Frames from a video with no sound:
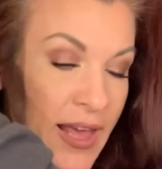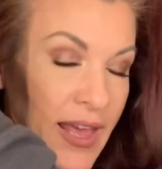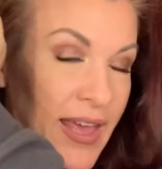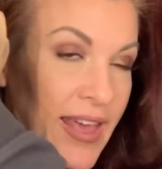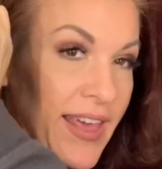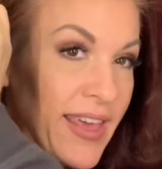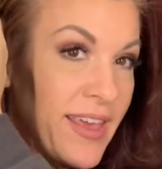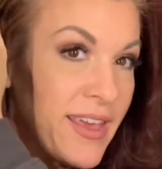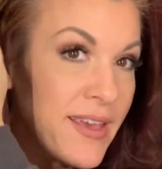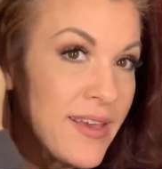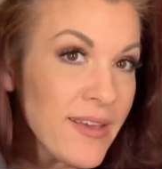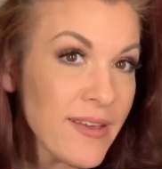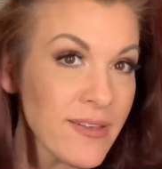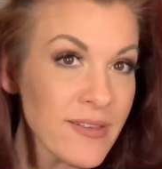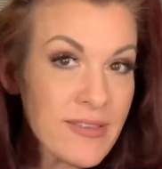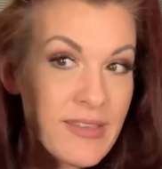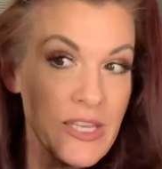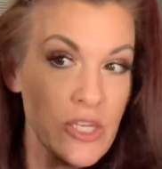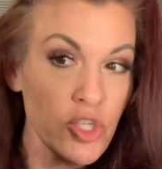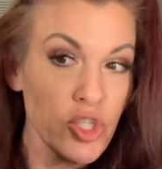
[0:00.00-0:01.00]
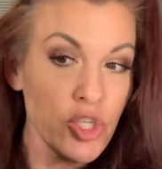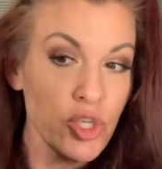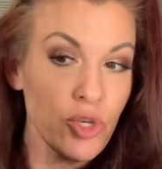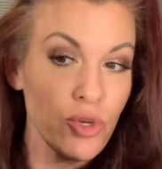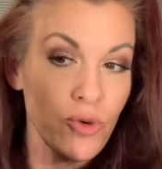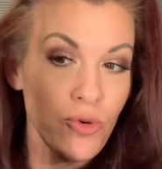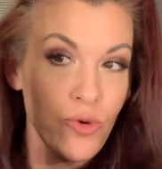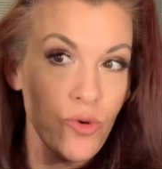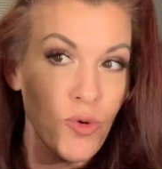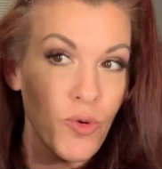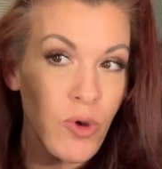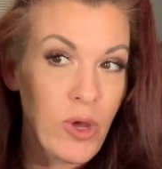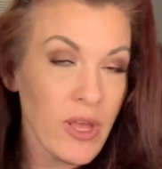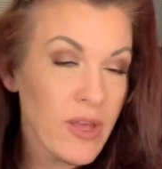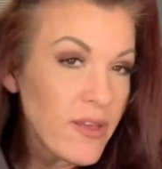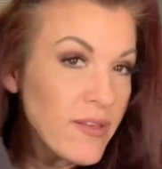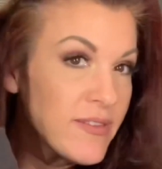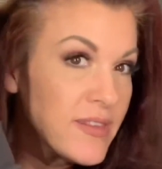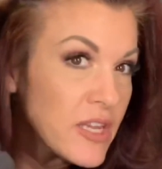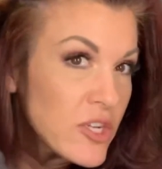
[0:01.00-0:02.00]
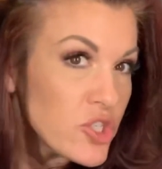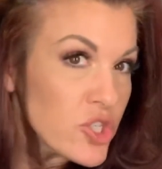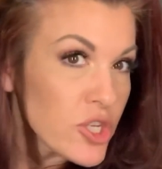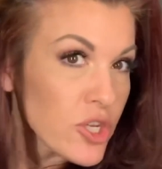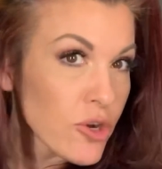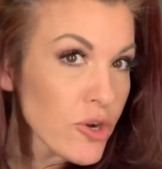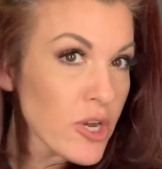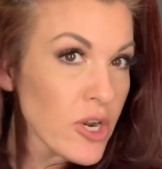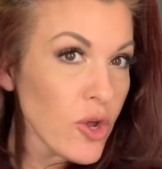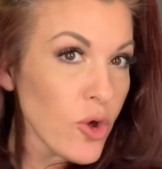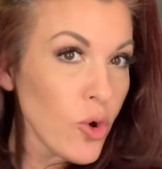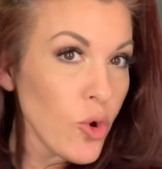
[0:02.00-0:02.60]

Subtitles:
is to, essentially you're going to